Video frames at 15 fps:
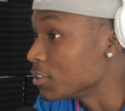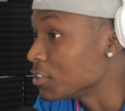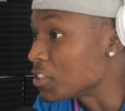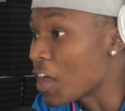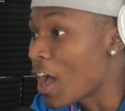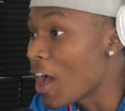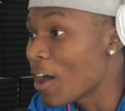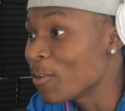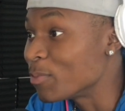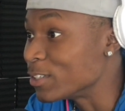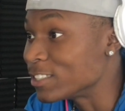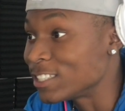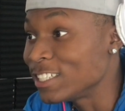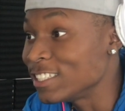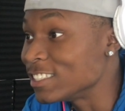Nah,
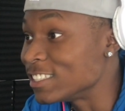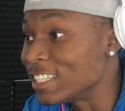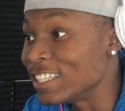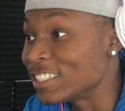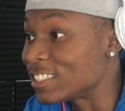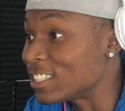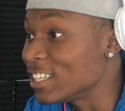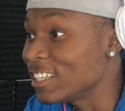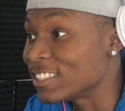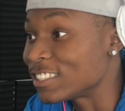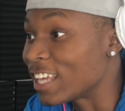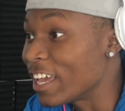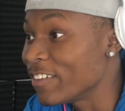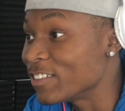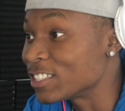but she didn't. She just
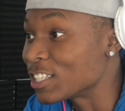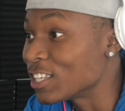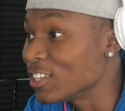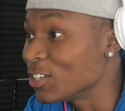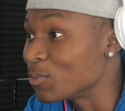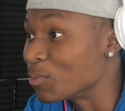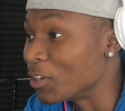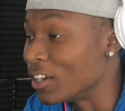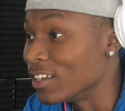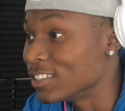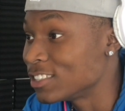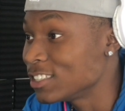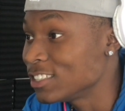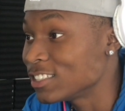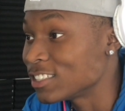gave us a look, bro.
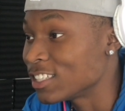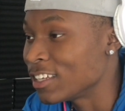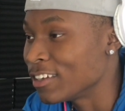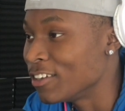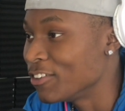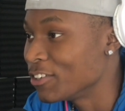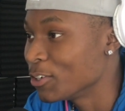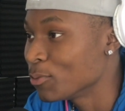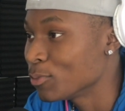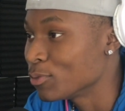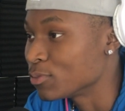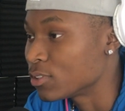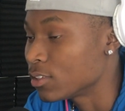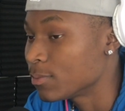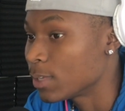And she just said, "Go in your
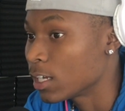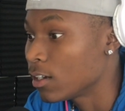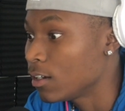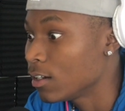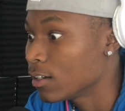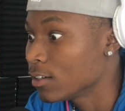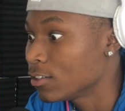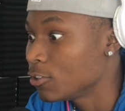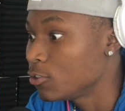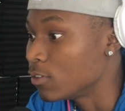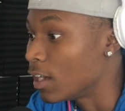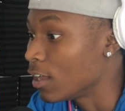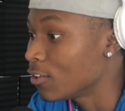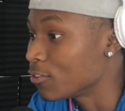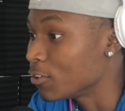room." So I'm like, "All right, cool."
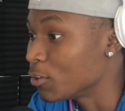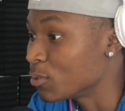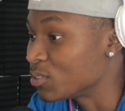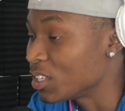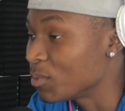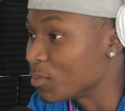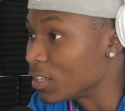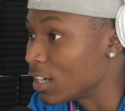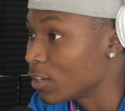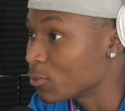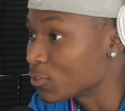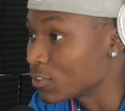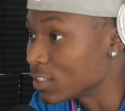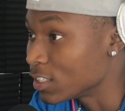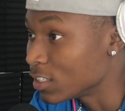I don't know if that meant I
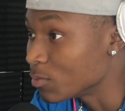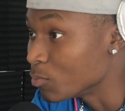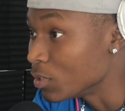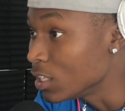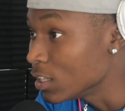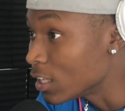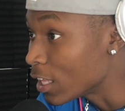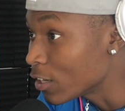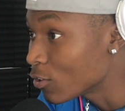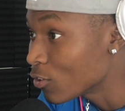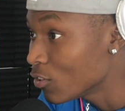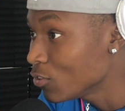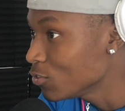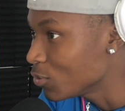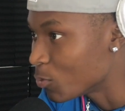was gonna get beat later
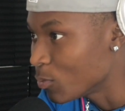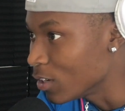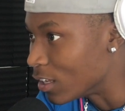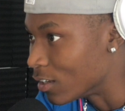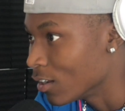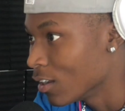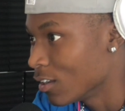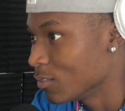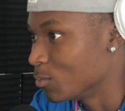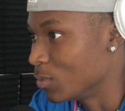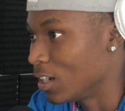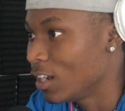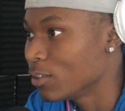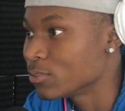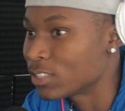on or what,
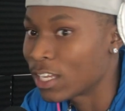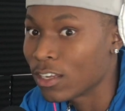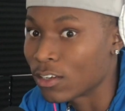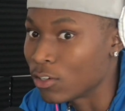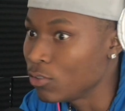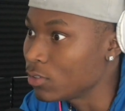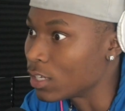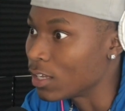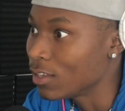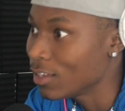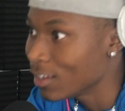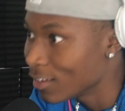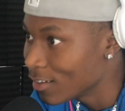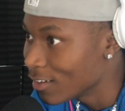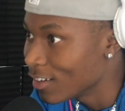but I was like,
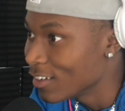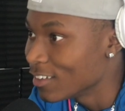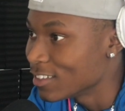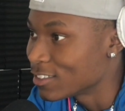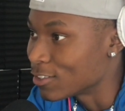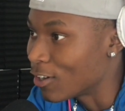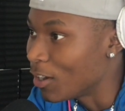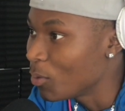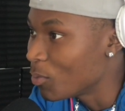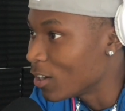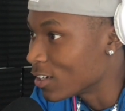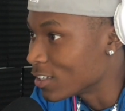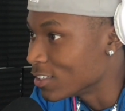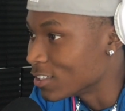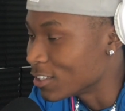"Okay." So I
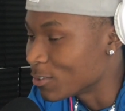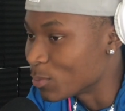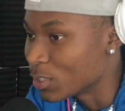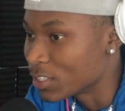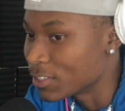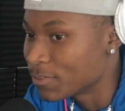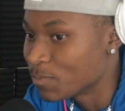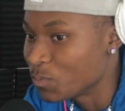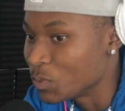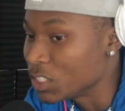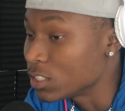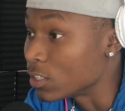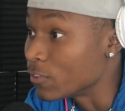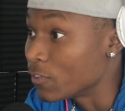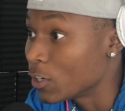walk in there, bro.
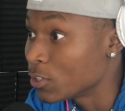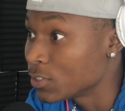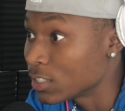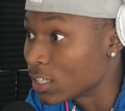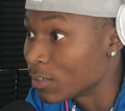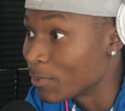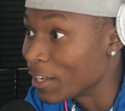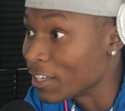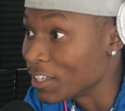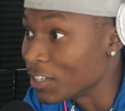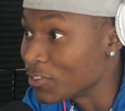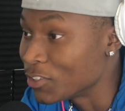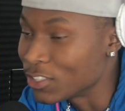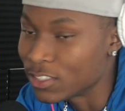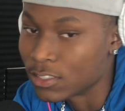This is the first time I
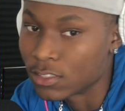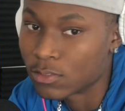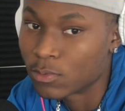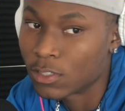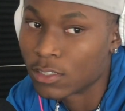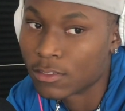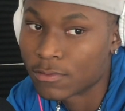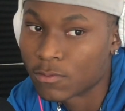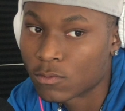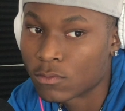never done this, bro.